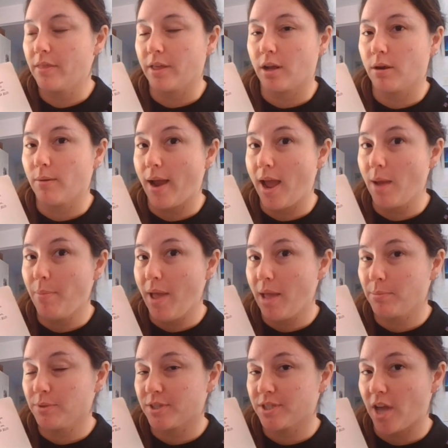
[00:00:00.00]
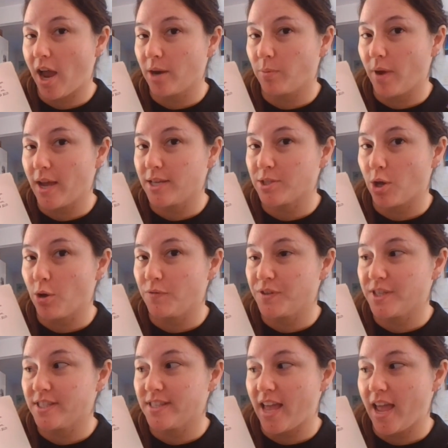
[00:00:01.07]
The crab ambled sideways over
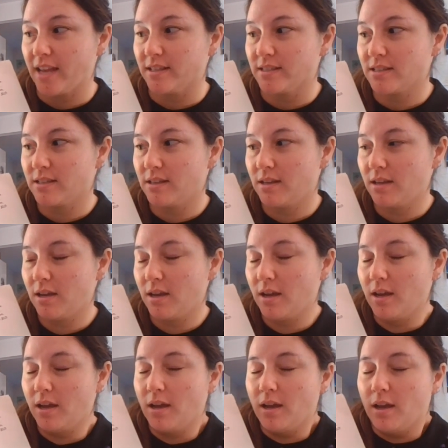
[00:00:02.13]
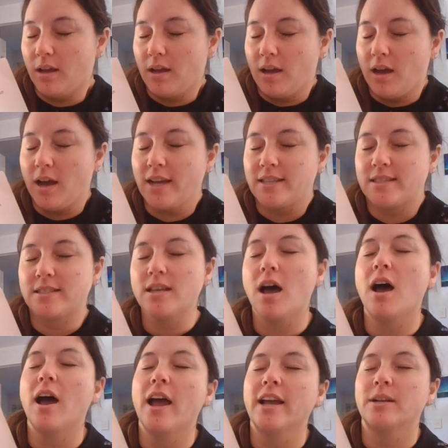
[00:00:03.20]
the sand. I
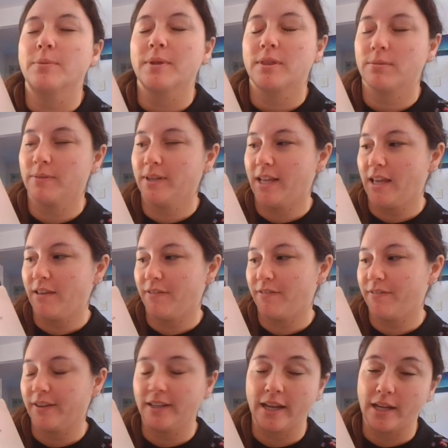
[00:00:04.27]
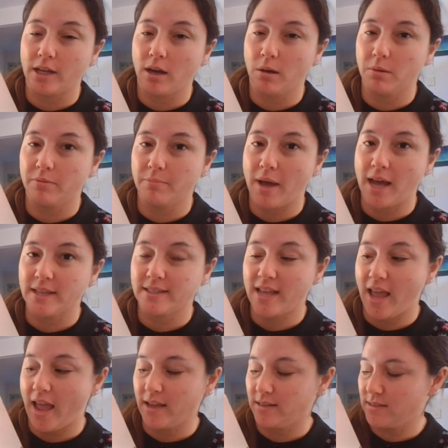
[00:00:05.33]
sighed with relief and let go of Ma's
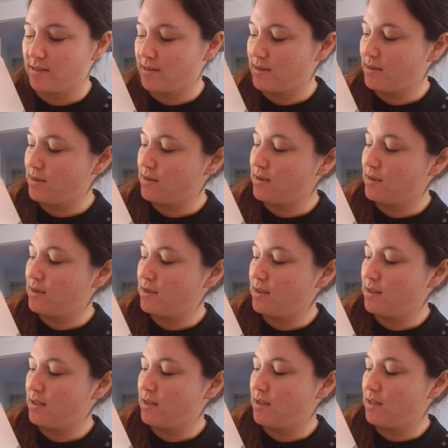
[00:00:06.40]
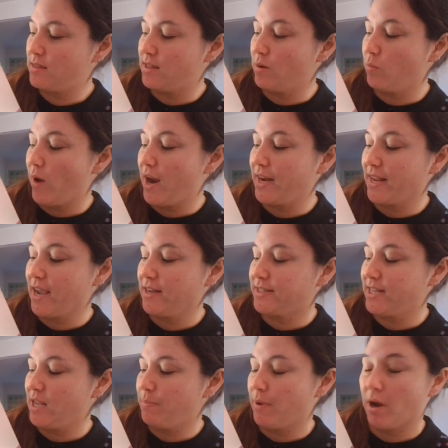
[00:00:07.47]
hand. Then wading out
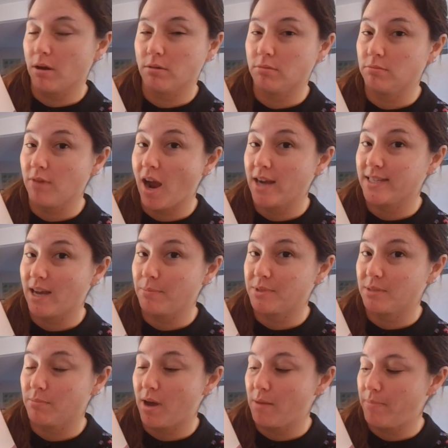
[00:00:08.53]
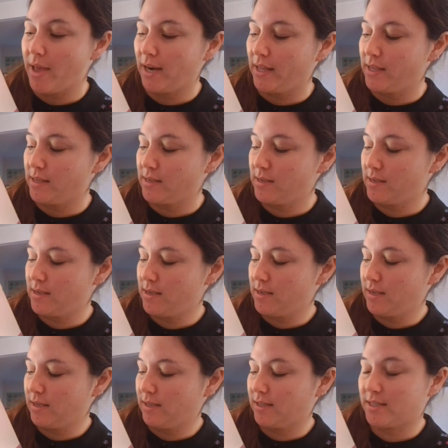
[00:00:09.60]
deeper, right up to my belly.
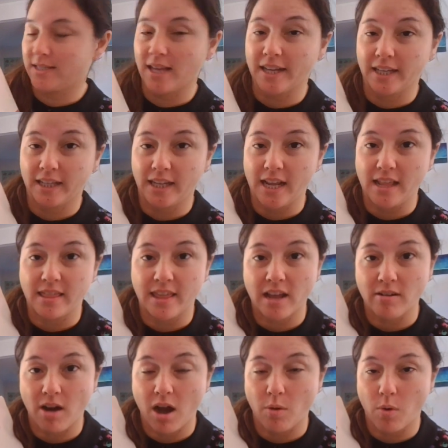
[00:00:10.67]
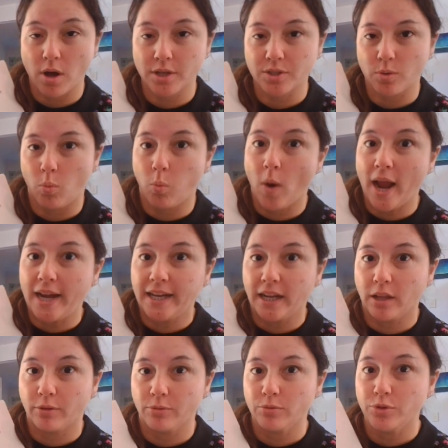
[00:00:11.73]
Suddenly, there I was,
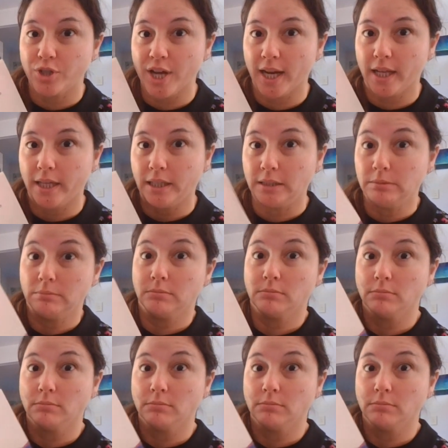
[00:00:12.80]
wading through jelly.